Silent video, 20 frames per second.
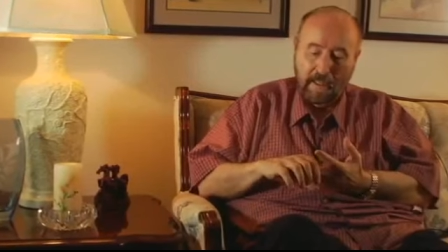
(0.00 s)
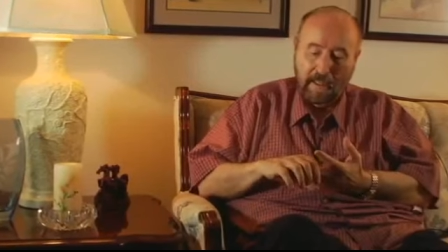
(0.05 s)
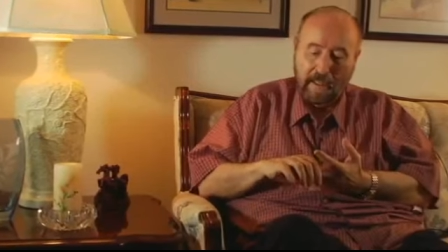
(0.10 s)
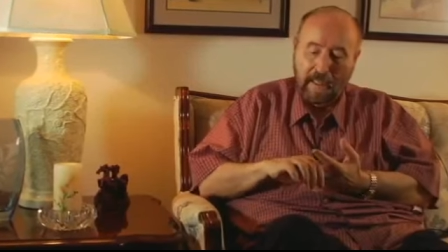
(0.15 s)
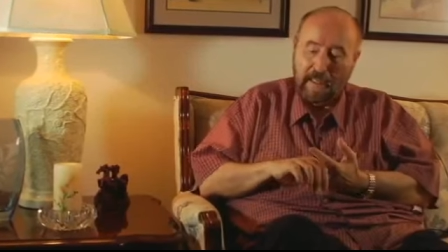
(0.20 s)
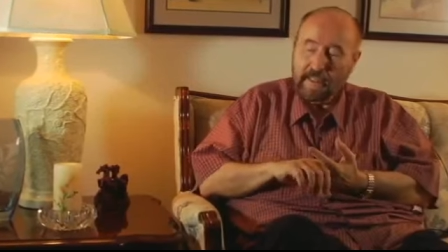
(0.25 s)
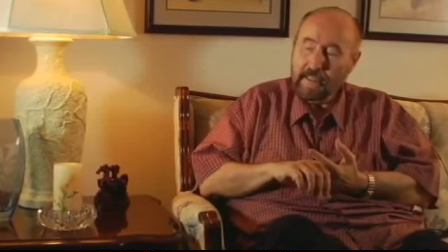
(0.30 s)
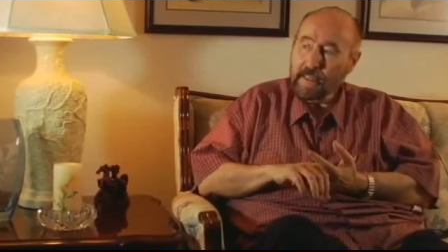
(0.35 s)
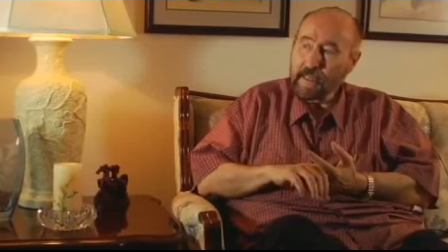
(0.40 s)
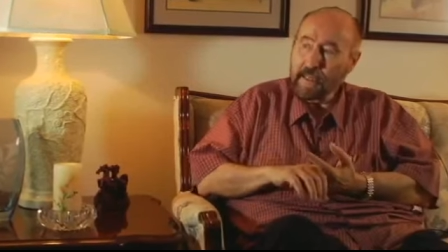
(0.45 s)

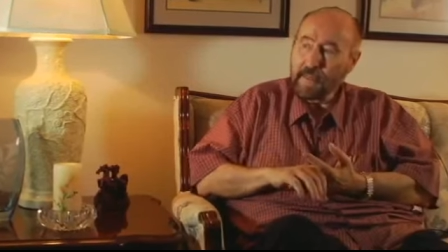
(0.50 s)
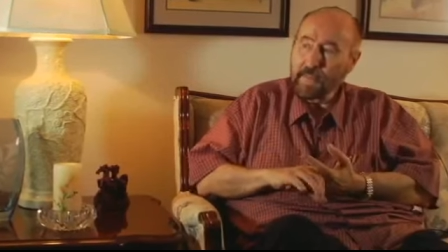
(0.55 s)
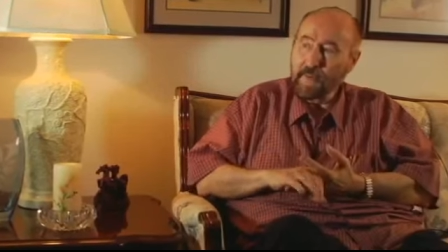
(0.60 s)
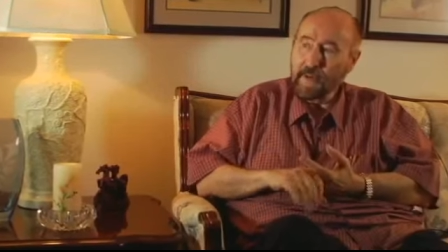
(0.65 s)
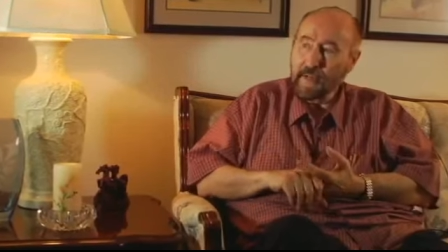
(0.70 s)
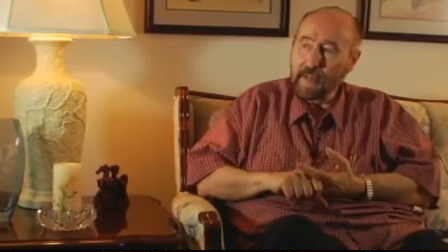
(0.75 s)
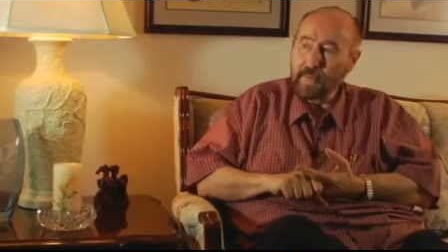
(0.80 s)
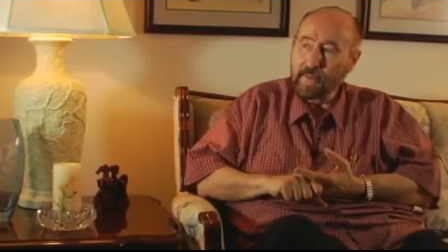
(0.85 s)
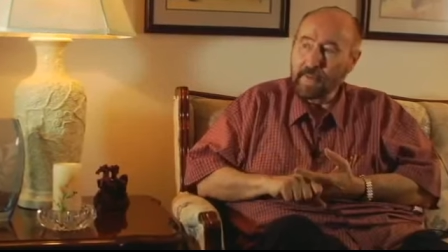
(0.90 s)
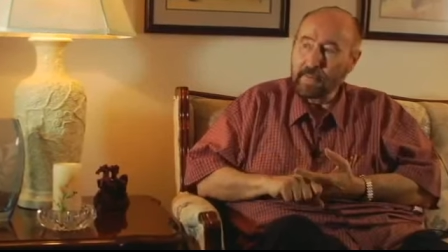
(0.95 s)
He's got a
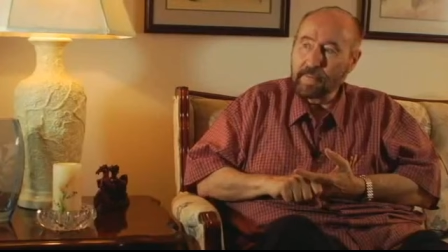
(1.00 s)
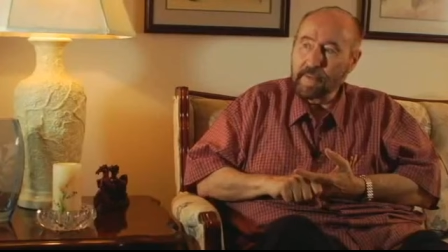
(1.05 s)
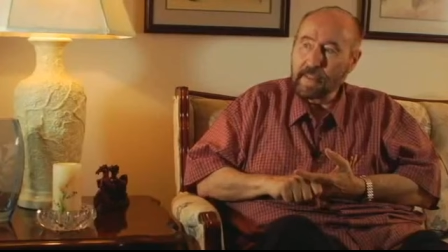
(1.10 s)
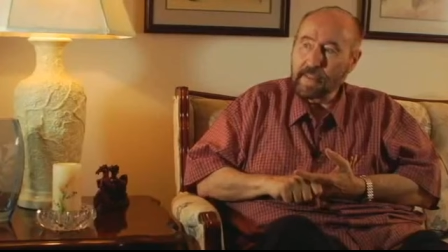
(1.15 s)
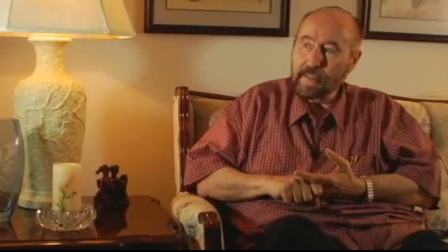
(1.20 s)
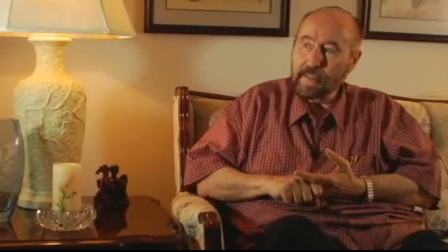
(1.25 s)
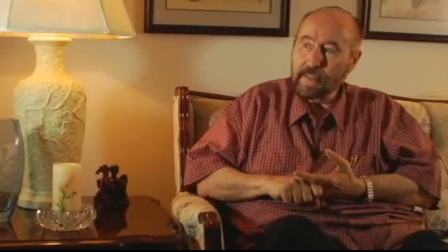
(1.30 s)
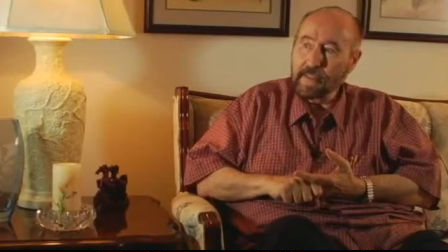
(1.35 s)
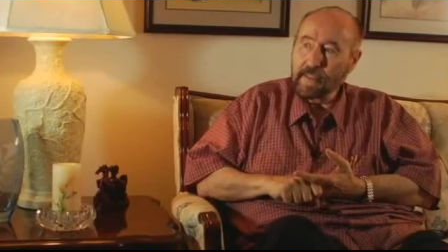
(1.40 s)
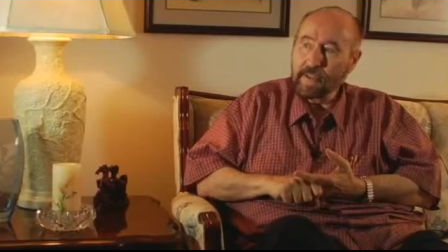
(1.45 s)
problem
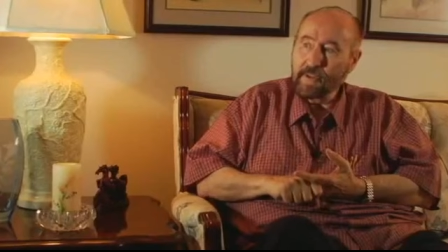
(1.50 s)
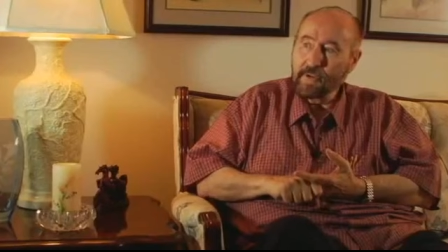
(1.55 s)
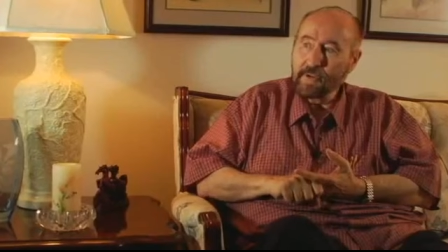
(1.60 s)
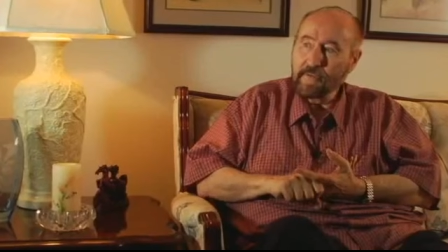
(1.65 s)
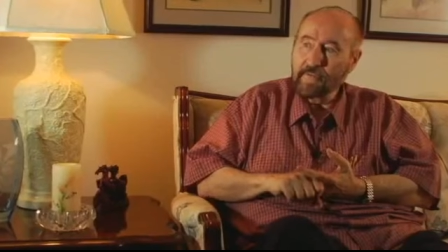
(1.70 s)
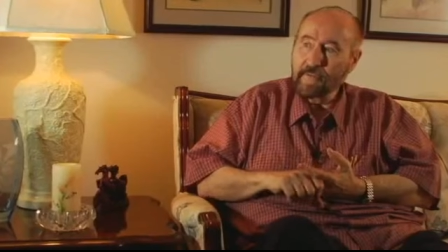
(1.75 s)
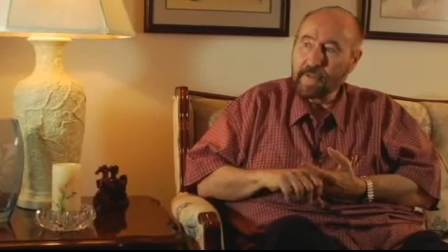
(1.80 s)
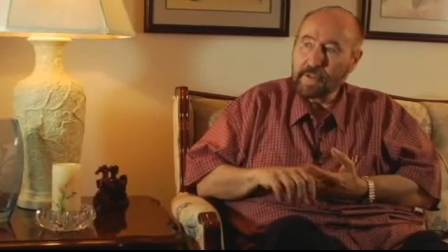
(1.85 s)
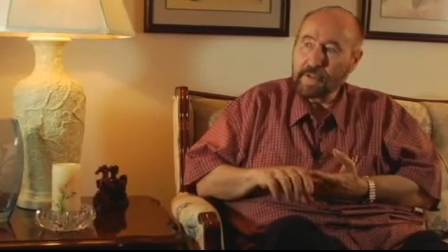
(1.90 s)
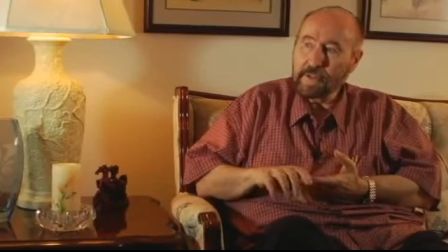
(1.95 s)
that the
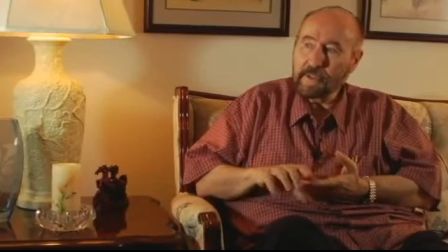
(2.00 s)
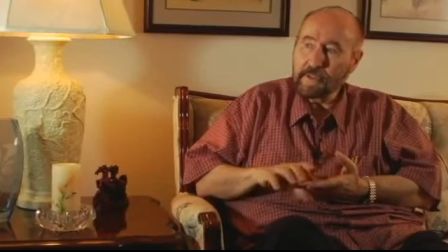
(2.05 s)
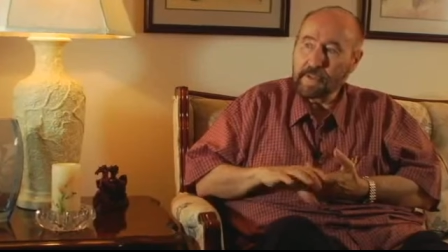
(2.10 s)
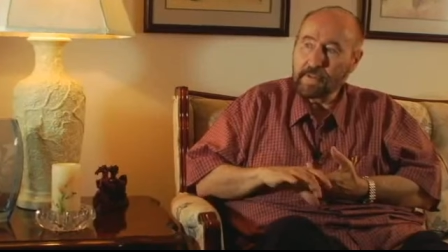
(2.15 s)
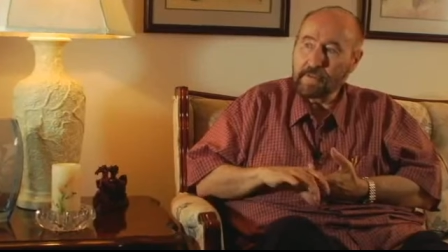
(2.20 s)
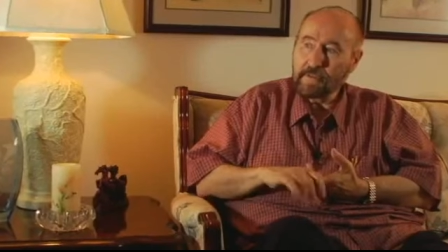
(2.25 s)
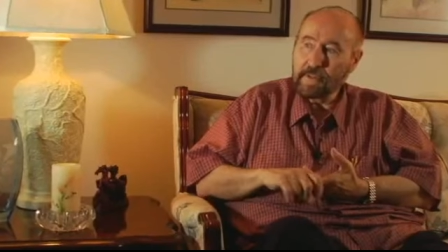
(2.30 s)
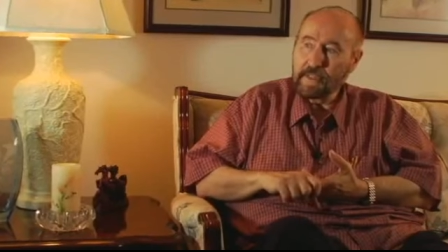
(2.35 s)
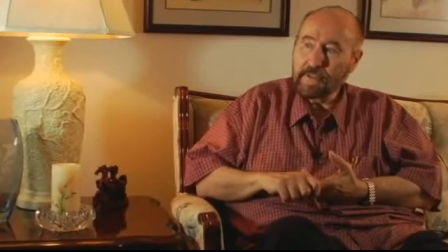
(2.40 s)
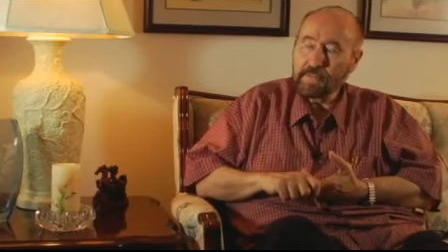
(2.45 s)
university is
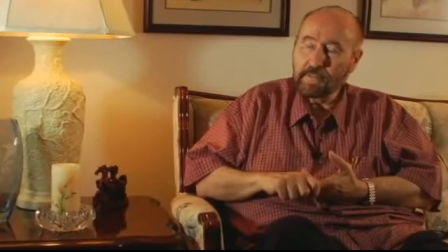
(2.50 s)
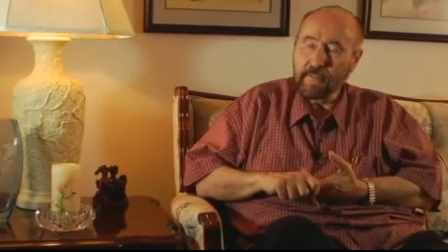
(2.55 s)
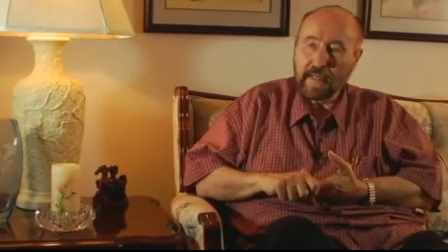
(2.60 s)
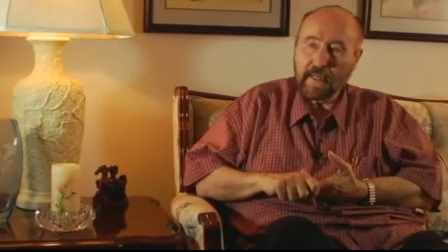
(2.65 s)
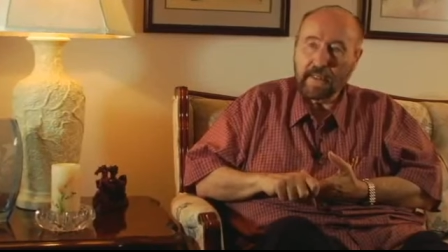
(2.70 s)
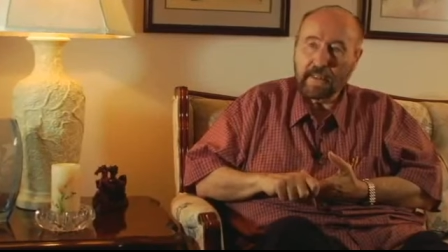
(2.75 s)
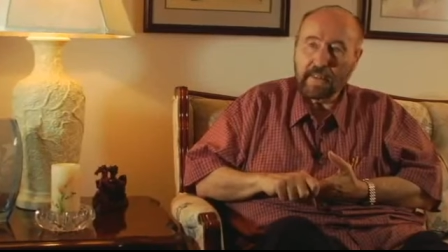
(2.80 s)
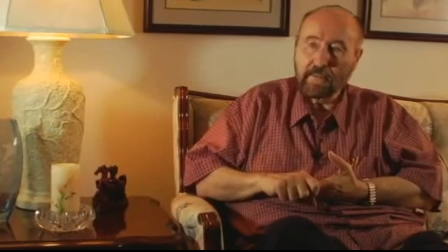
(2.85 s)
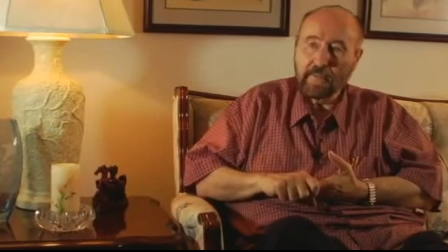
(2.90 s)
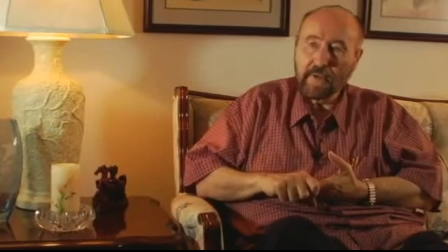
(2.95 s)
on his
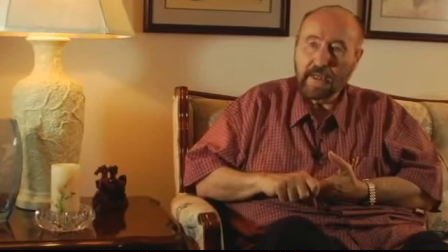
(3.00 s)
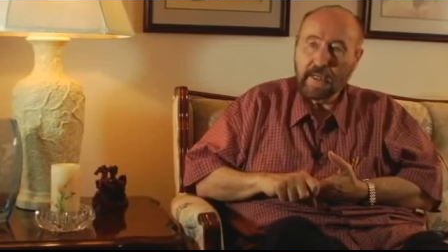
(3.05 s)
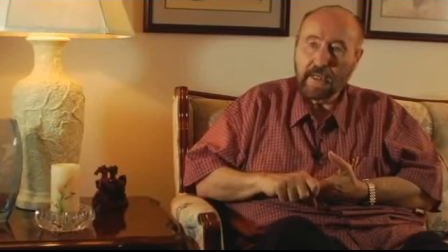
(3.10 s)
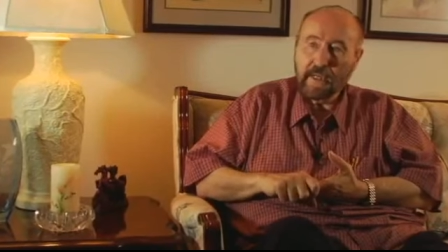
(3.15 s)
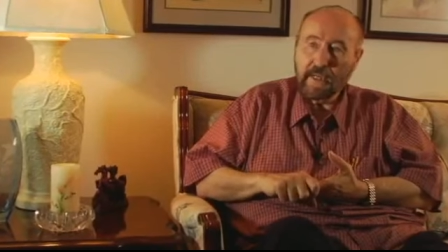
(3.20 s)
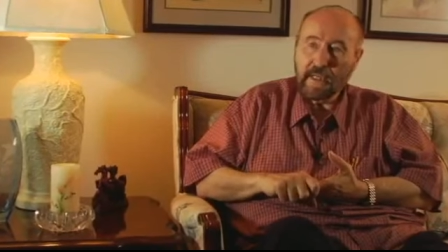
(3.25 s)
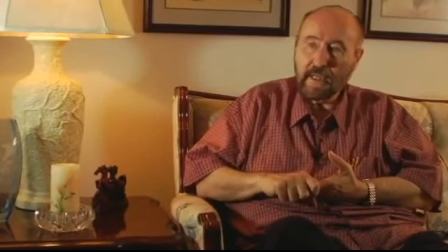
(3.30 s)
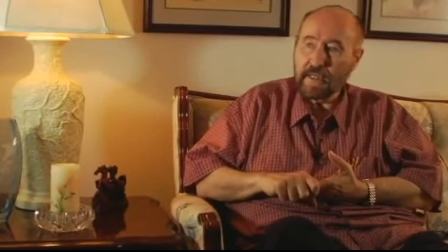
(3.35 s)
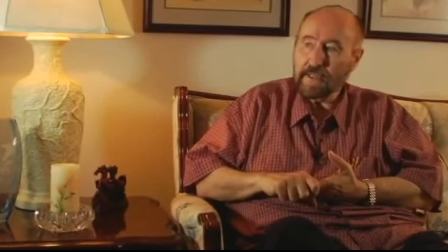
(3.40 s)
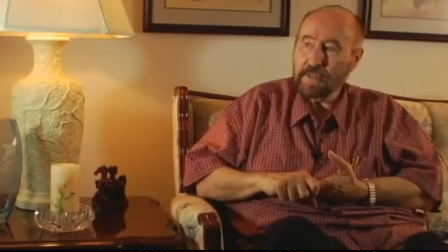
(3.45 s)
back to bring
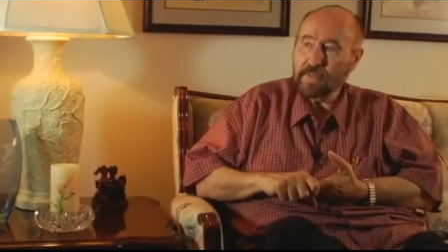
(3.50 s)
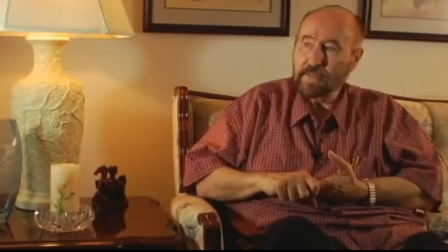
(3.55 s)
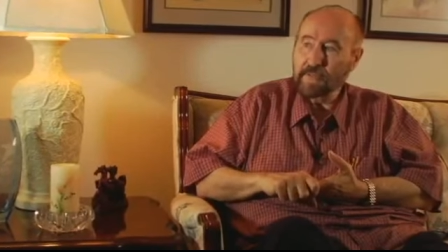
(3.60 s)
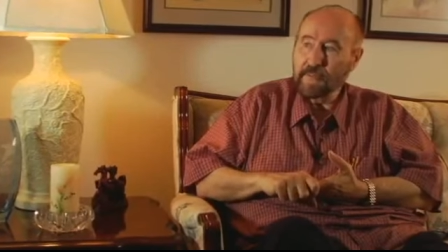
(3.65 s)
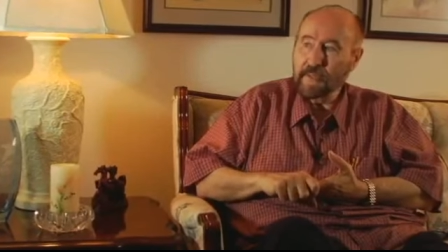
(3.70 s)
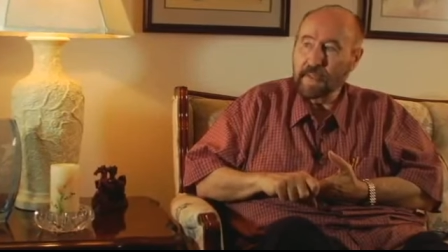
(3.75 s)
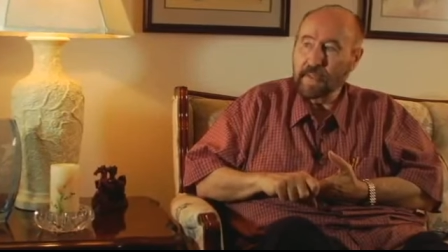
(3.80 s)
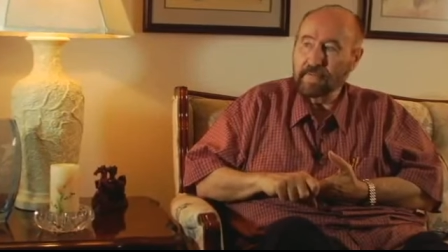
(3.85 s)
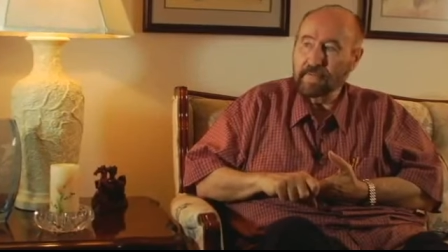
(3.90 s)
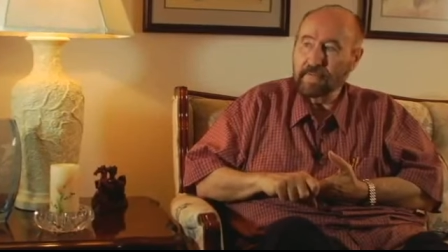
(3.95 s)
in extra
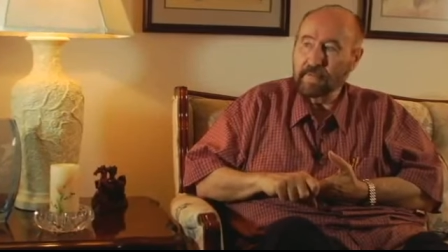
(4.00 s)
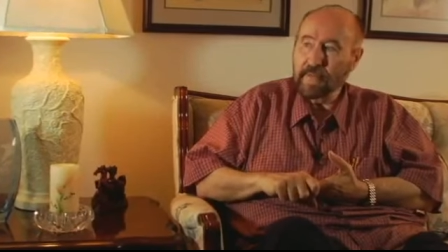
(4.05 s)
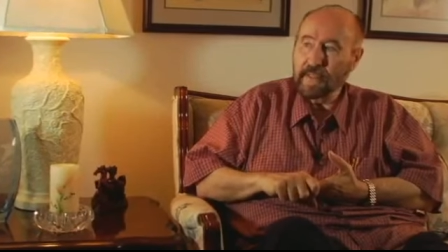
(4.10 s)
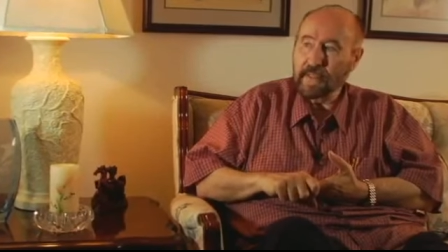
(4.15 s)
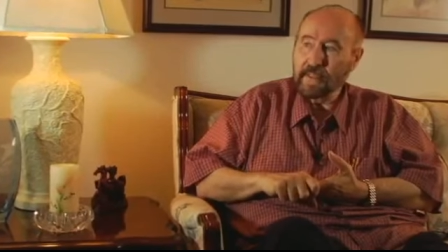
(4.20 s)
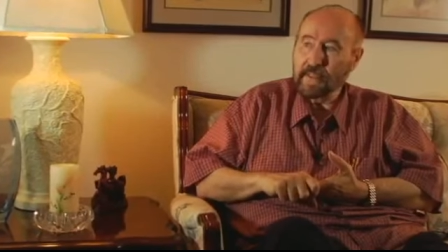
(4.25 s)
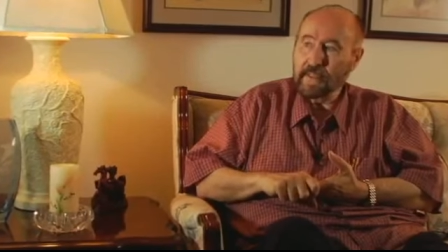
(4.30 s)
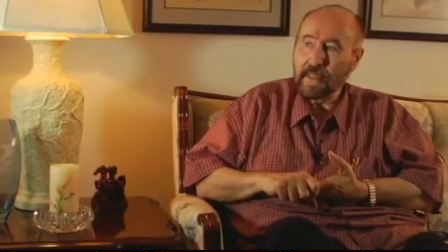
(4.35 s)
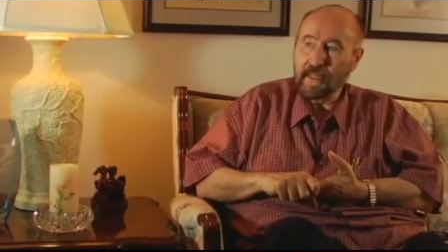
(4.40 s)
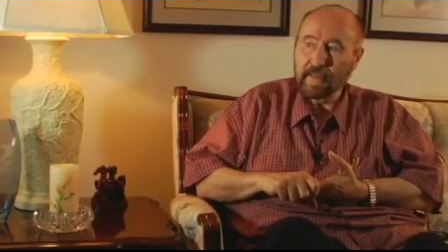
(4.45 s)
money from
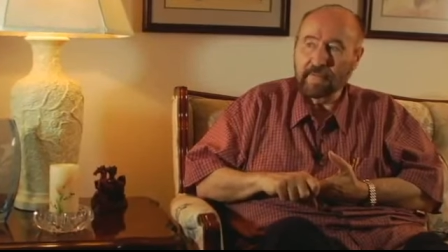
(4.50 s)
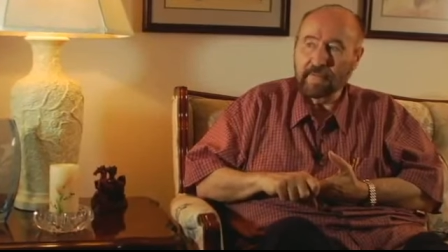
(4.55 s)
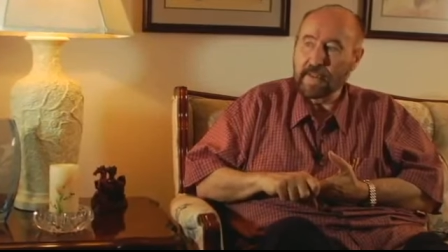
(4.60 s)
outside.